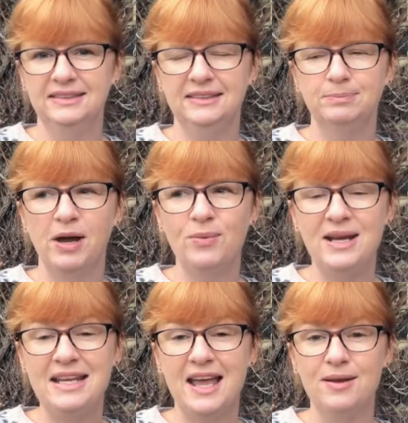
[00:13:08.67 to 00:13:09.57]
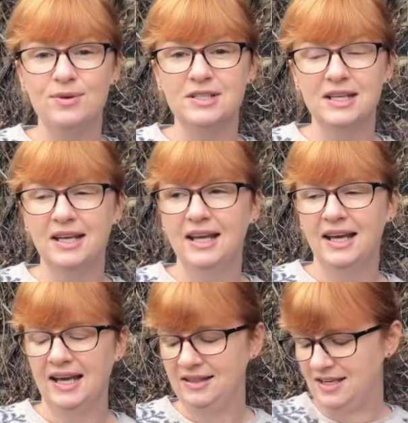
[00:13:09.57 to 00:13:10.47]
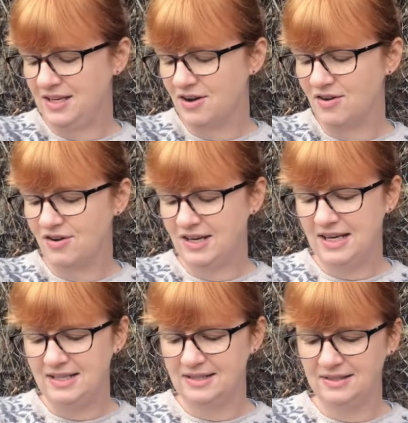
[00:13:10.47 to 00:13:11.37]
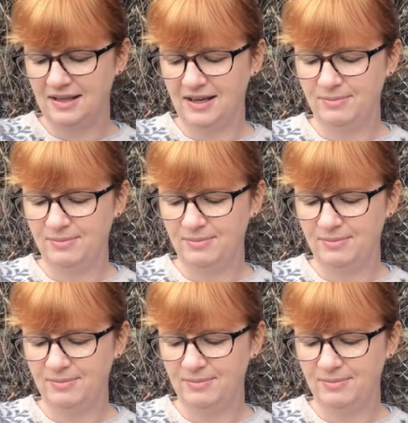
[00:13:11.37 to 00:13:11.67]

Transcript: It's by Whitney Hayward, and the yarn is